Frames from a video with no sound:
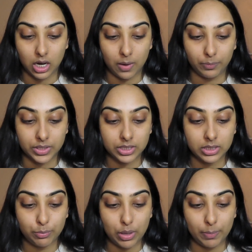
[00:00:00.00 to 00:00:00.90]
Um, this
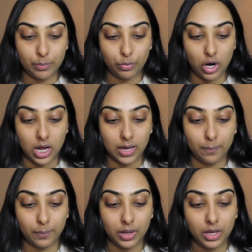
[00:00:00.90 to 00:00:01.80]
is the Prep and
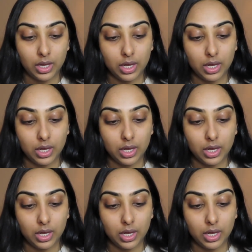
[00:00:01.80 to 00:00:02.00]
Prime